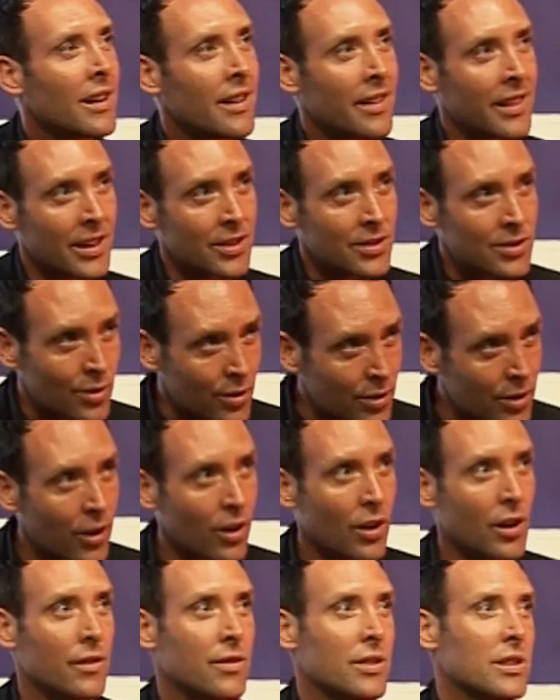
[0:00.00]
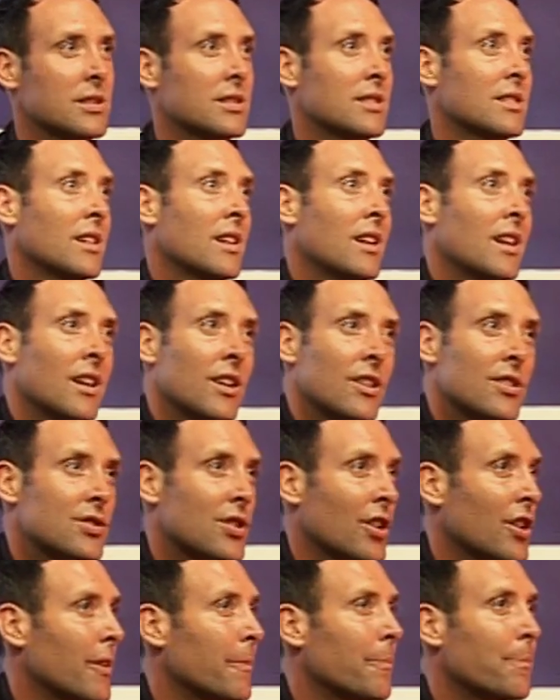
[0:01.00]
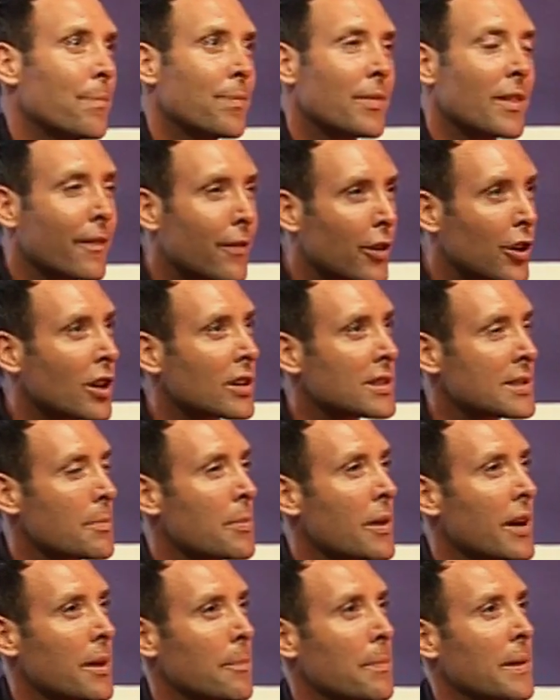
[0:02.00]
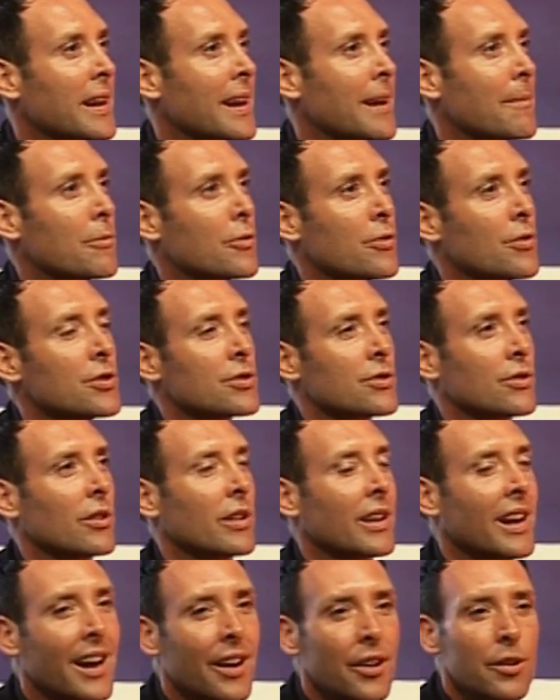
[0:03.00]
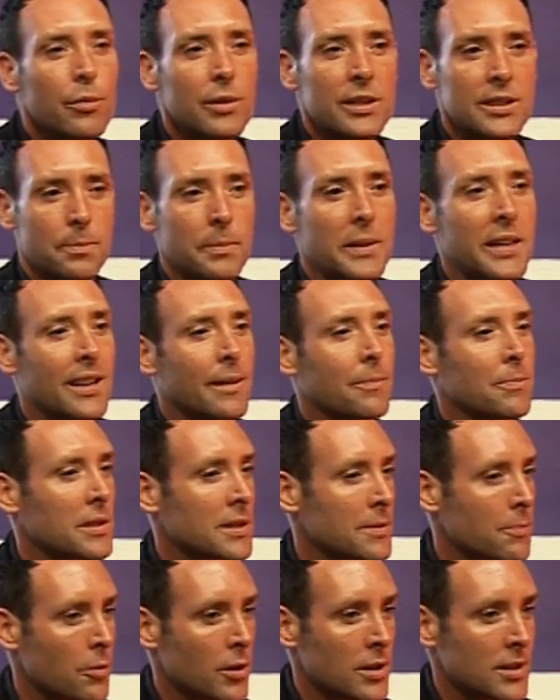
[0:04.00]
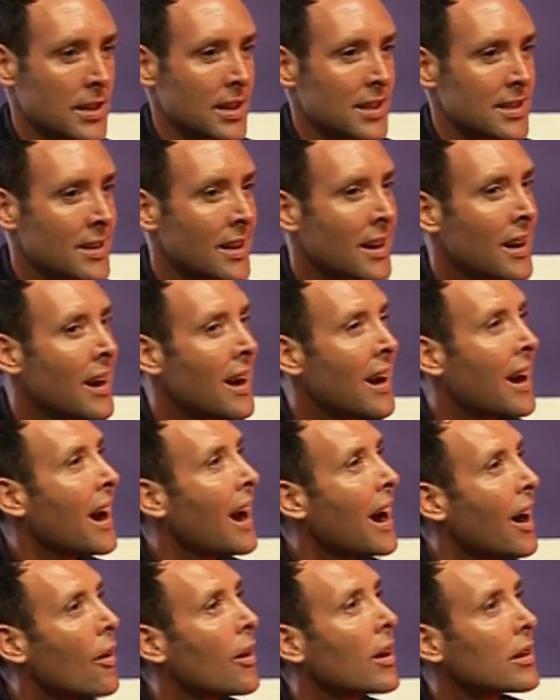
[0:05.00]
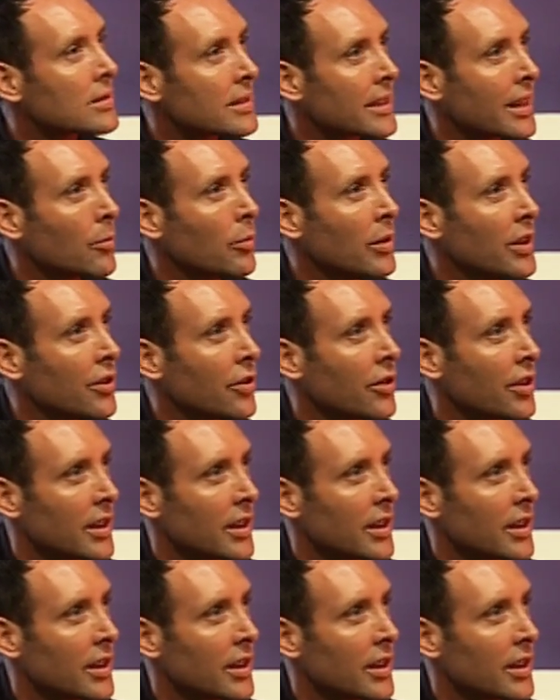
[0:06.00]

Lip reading: then do the harvest. So for Dr. Brown, it became crucial on how do we speed up this process? How else can we do